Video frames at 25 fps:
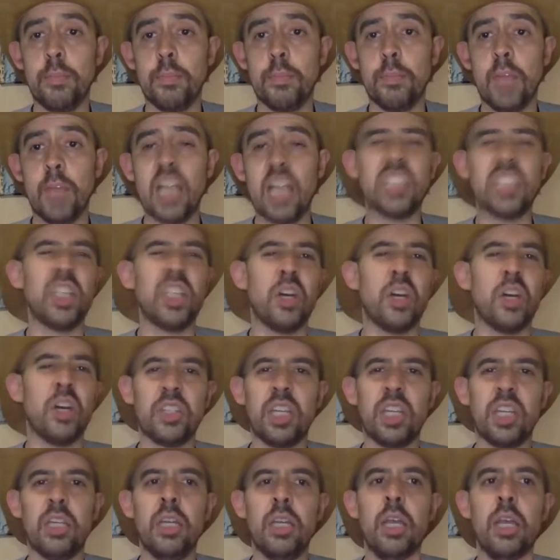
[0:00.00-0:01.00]
Actually, I'll
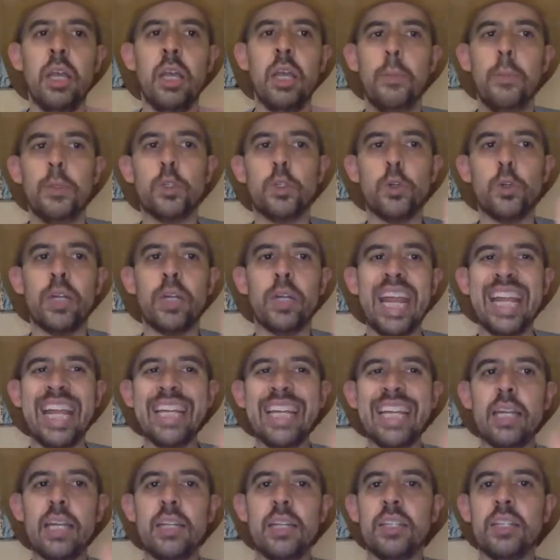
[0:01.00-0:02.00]
say between
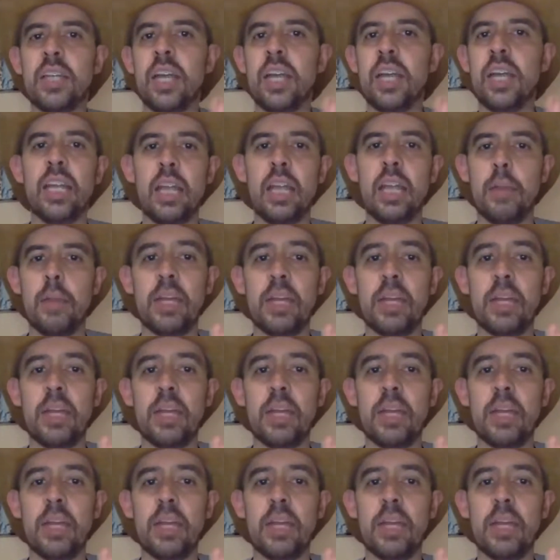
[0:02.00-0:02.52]
8 and 10 a.m.